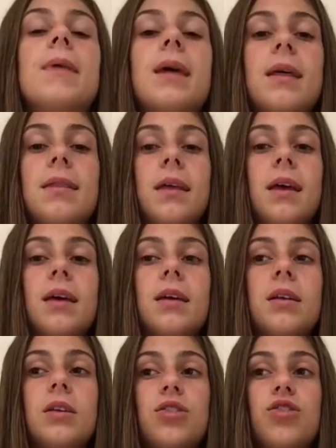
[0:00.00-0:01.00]
And
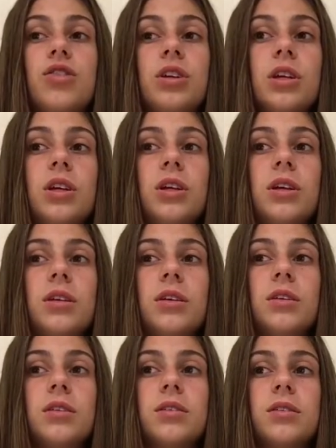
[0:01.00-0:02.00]
then she
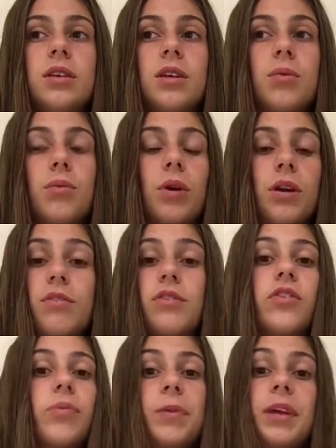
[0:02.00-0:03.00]
did a wonderful
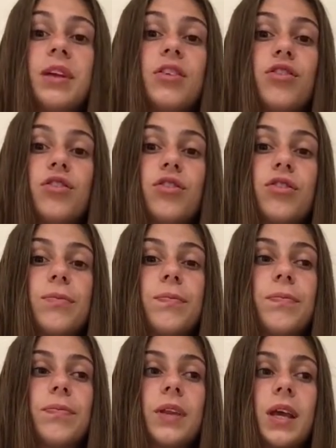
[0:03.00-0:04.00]
speech,
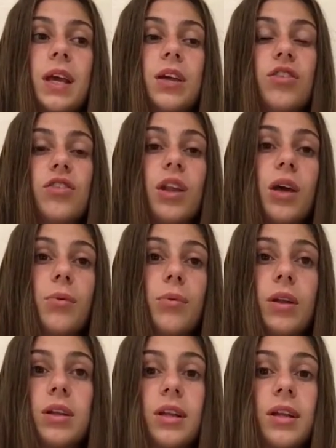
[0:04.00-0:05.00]
and they
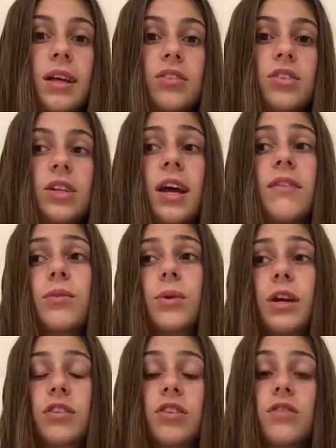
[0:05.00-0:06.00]
won the election. Everyone
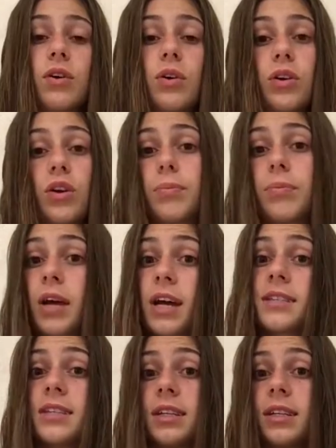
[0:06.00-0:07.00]
actually voted her
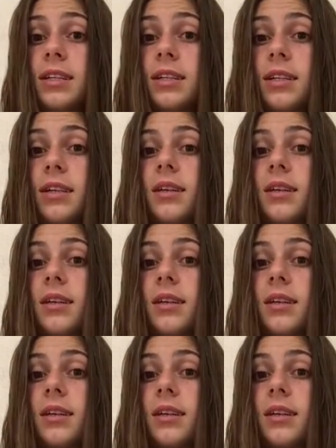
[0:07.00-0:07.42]
president